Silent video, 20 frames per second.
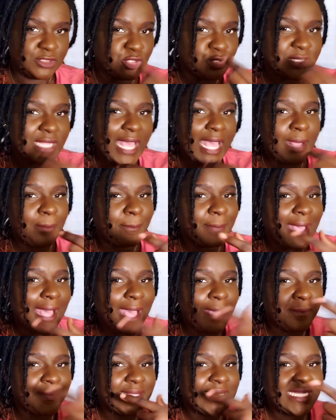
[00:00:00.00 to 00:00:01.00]
You're not
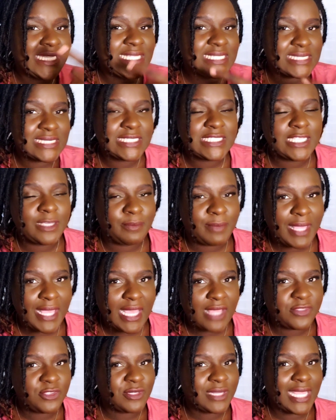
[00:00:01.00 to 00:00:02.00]
popping this in your
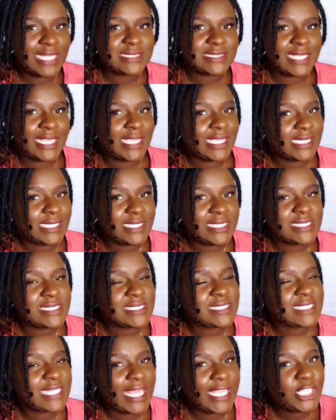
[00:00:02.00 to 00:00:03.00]
mouth. You're not taking this
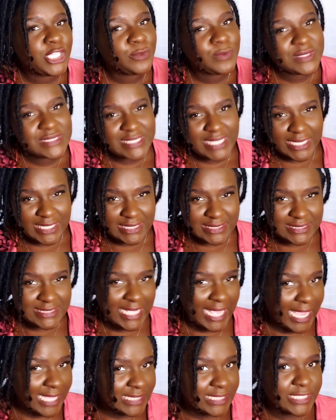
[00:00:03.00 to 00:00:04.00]
like you would take a
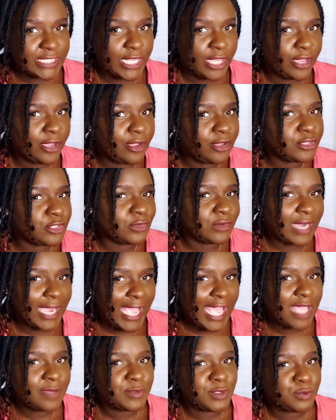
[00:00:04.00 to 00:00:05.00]
Tylenol or
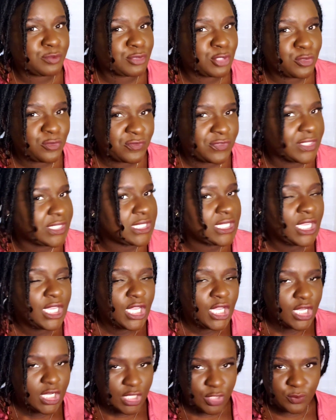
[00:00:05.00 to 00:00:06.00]
ibuprofen
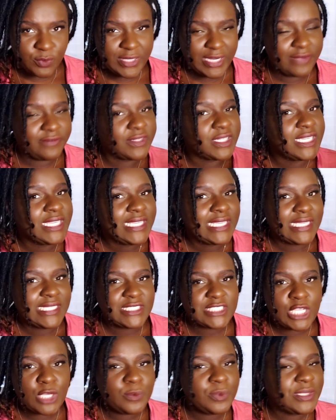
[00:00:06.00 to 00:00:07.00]
or whatever.
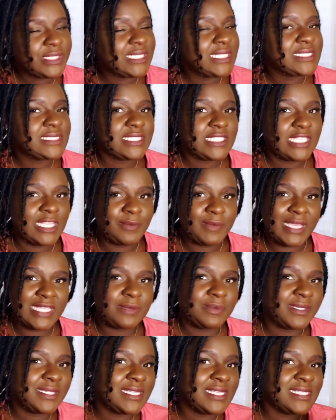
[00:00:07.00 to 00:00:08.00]
Don't put this in your mouth,
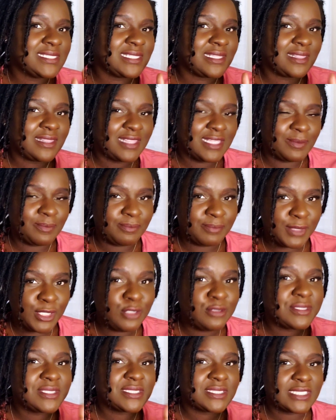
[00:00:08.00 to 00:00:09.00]
because the
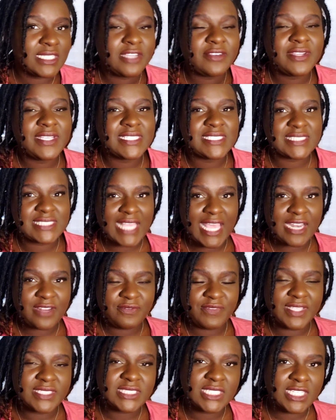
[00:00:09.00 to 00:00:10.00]
most serious side
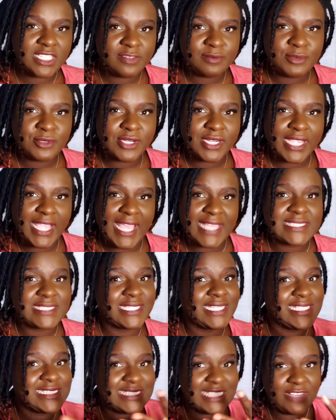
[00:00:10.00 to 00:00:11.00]
effects of boric acid
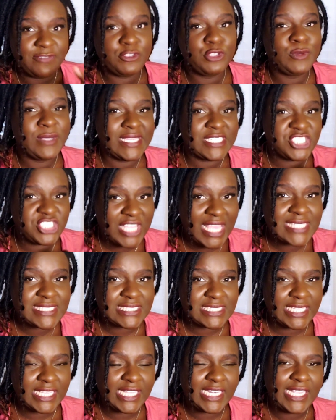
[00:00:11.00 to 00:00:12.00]
is if you ingest
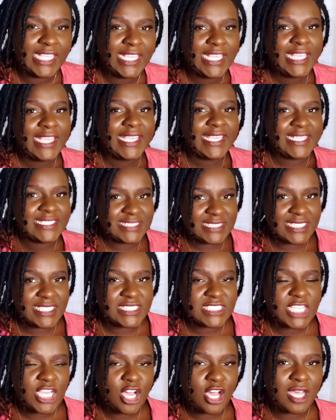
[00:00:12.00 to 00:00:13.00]
it, it does
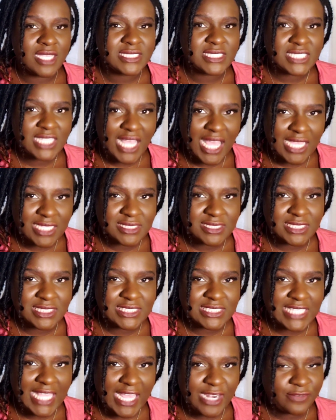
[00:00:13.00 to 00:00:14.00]
cause toxic
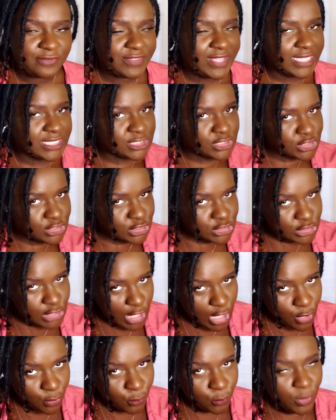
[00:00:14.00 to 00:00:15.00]
side effects.
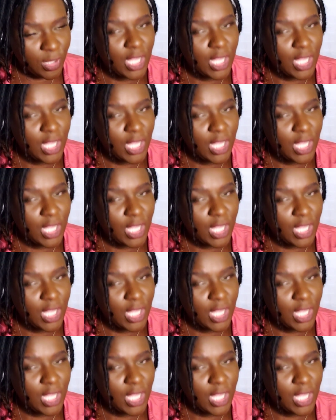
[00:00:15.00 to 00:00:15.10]
So